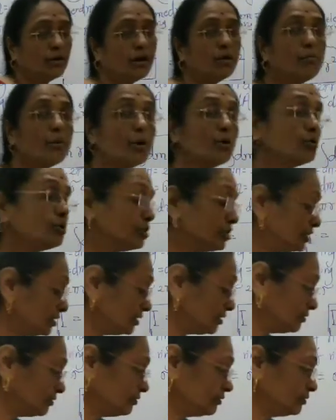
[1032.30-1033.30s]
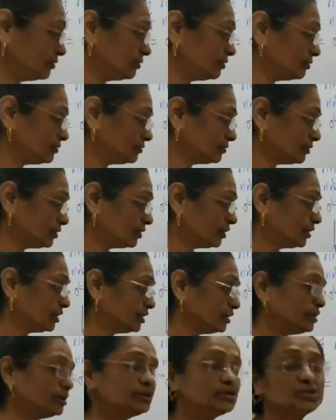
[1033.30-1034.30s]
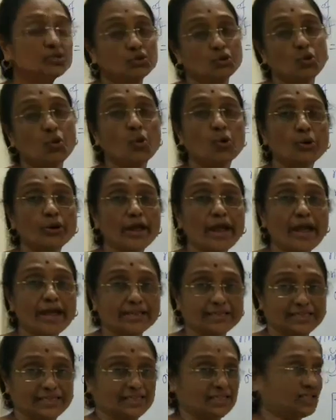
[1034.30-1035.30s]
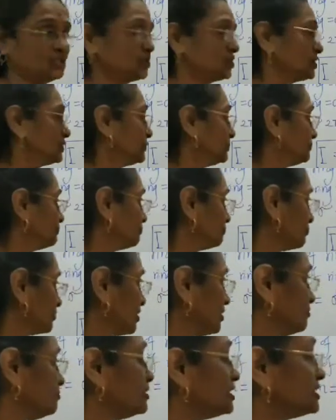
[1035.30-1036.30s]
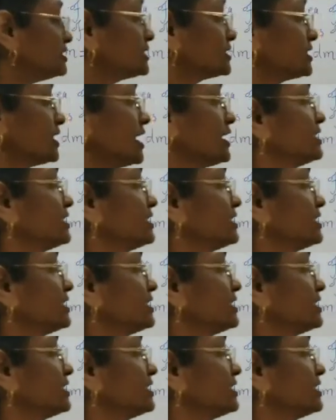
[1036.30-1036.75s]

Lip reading: about its own axis, means the